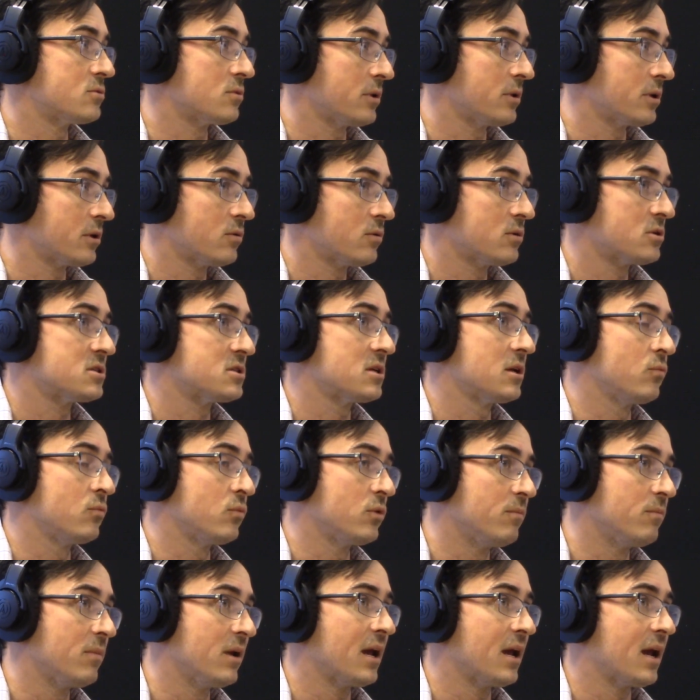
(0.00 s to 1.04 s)
Or like Chris said,
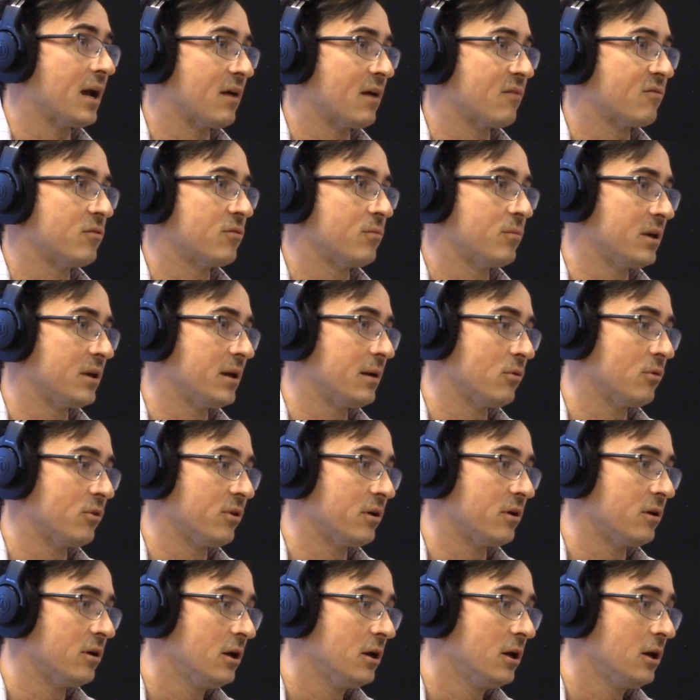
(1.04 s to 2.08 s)
we may have to be able
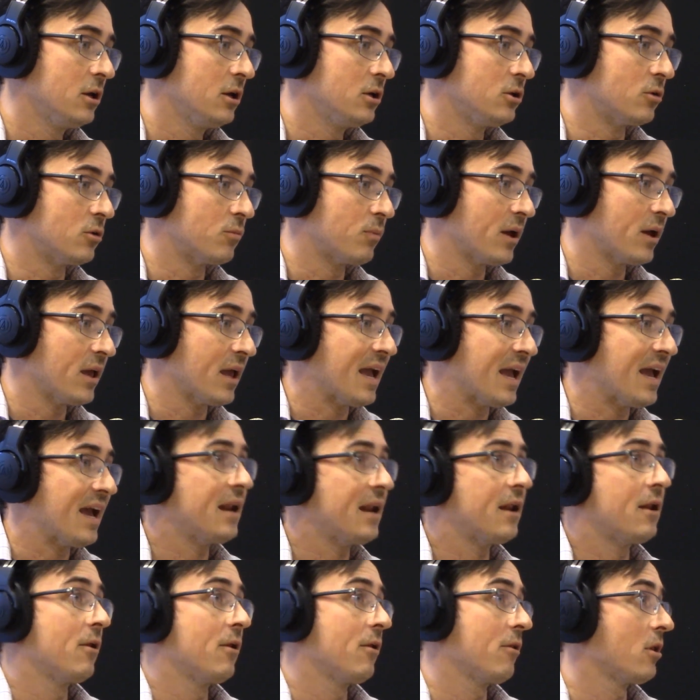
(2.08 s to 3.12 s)
to, you could probably
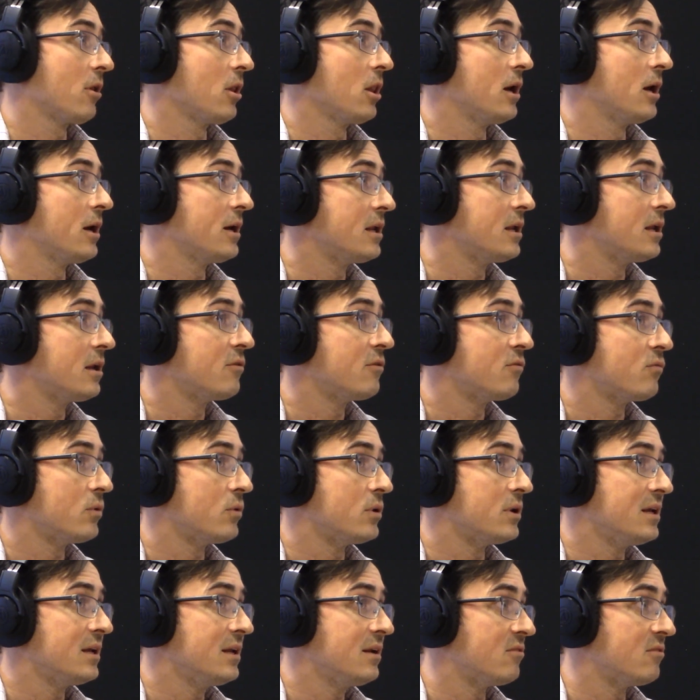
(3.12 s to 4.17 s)
add another line in if
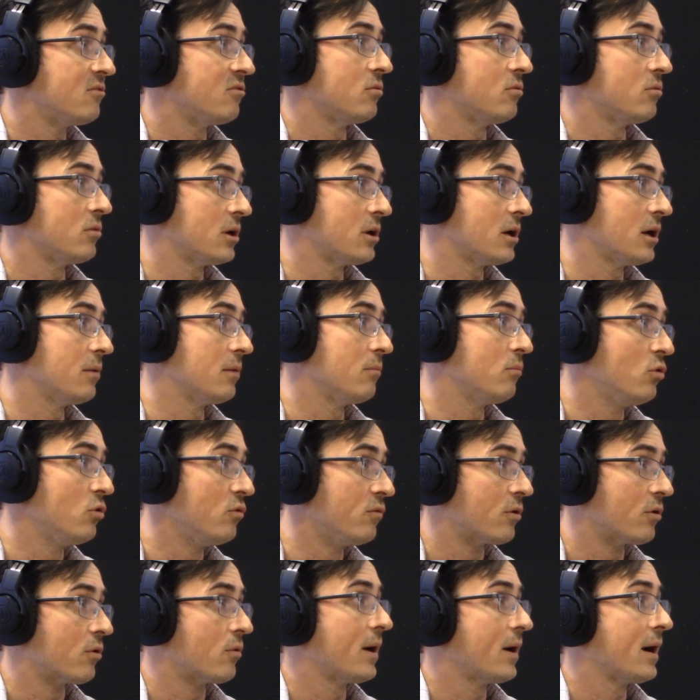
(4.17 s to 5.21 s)
we needed to kind of
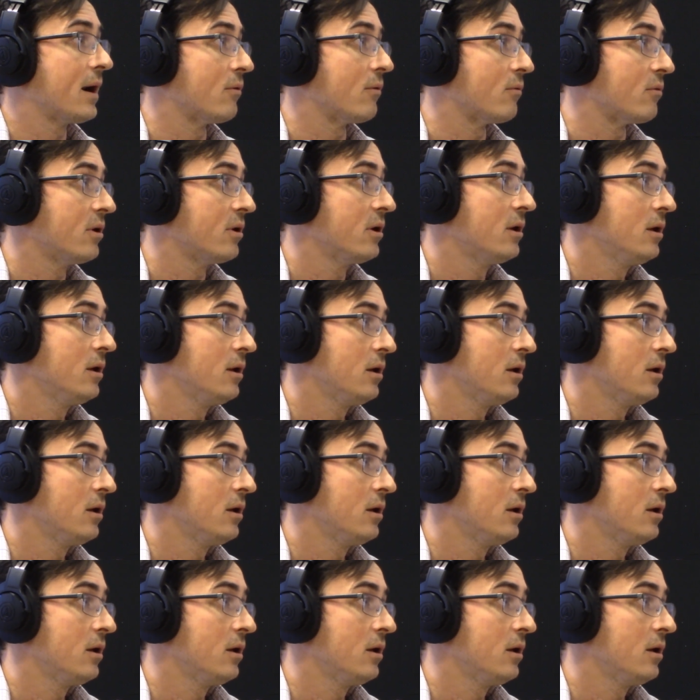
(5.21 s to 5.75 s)
move it around.